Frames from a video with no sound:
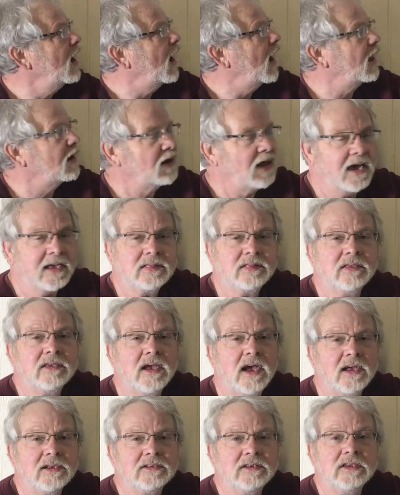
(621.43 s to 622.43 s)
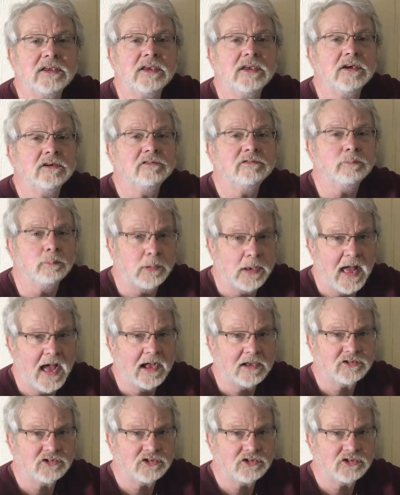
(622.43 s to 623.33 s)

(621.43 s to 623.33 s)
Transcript: I like the idea of black